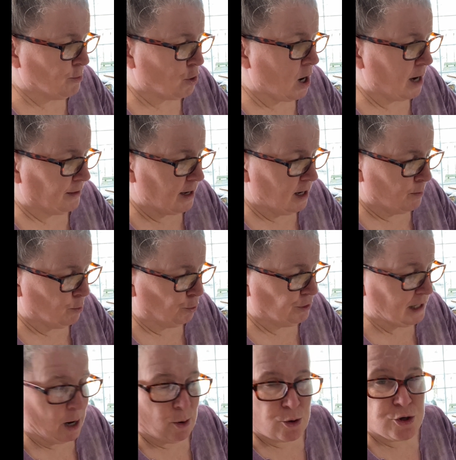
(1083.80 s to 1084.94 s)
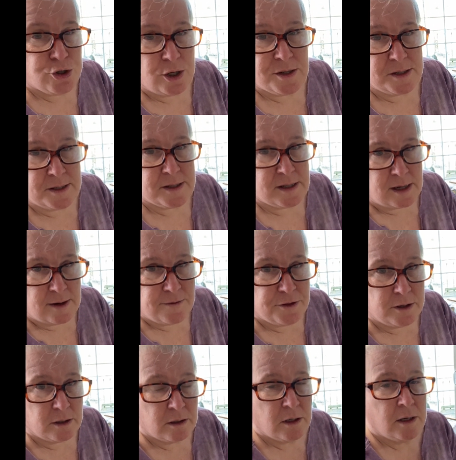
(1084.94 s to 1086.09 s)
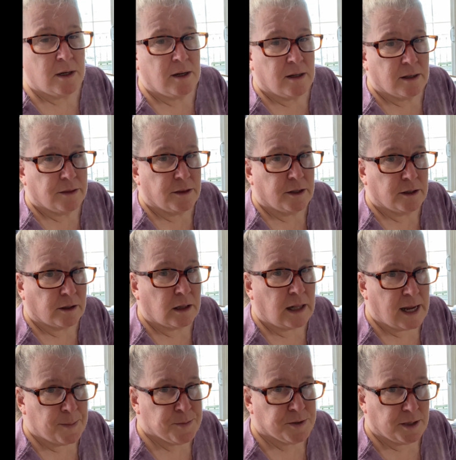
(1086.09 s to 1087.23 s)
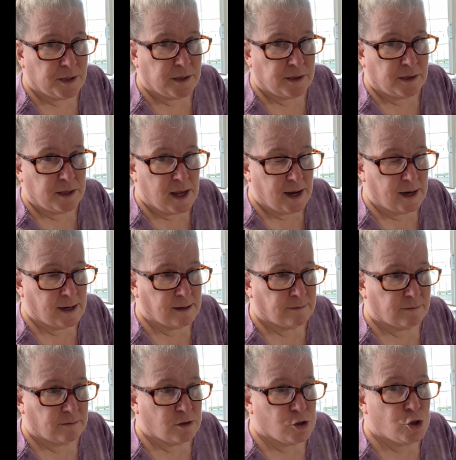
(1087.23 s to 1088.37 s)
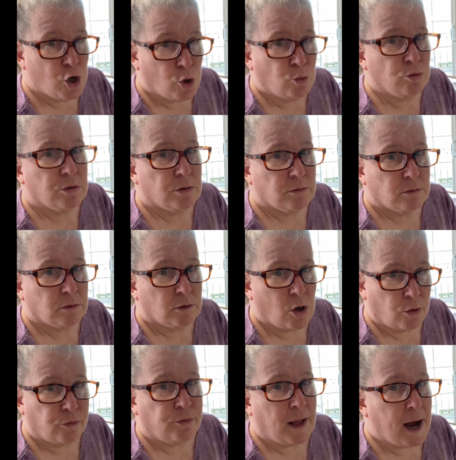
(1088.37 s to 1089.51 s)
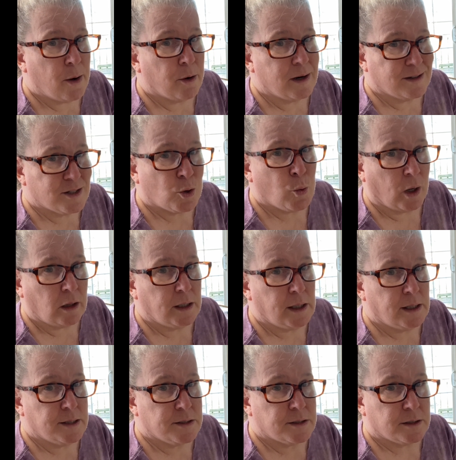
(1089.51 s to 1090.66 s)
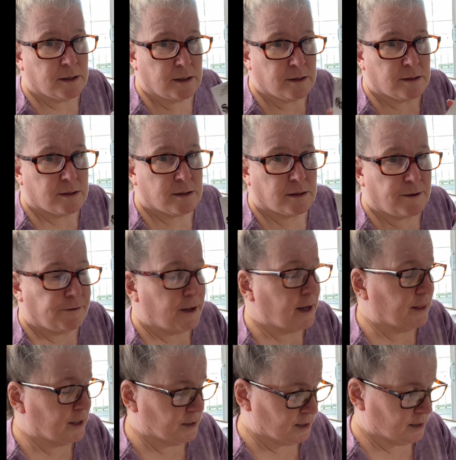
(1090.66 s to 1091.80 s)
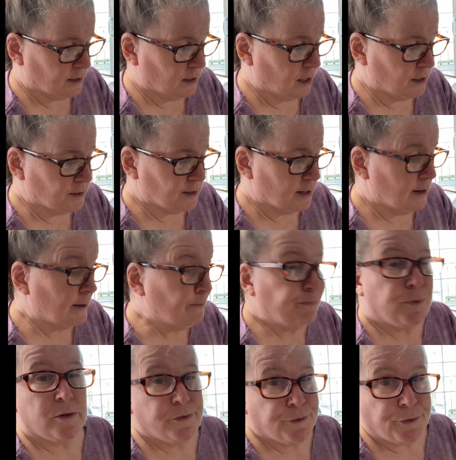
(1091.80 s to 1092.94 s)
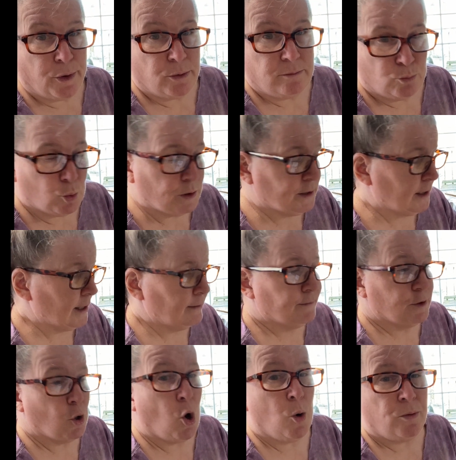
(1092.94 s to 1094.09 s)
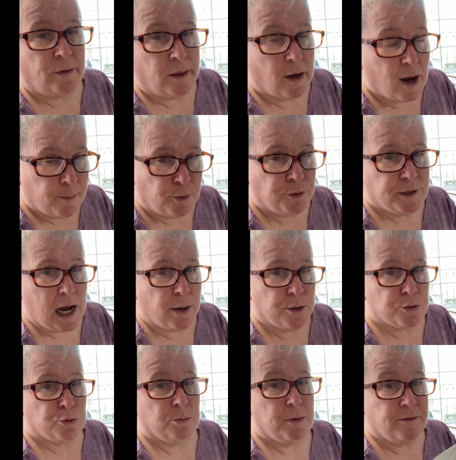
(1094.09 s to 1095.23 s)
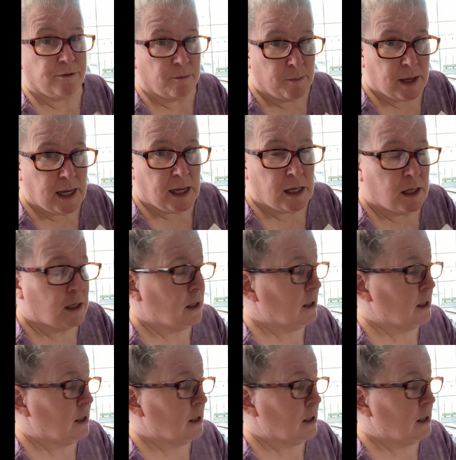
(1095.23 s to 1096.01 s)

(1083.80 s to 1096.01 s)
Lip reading: trying that Emerald Towers, just to see if the claims that they don't go to flower as quickly as stuff like this does. So we'll see. So hopefully the Emerald Towers will be for me,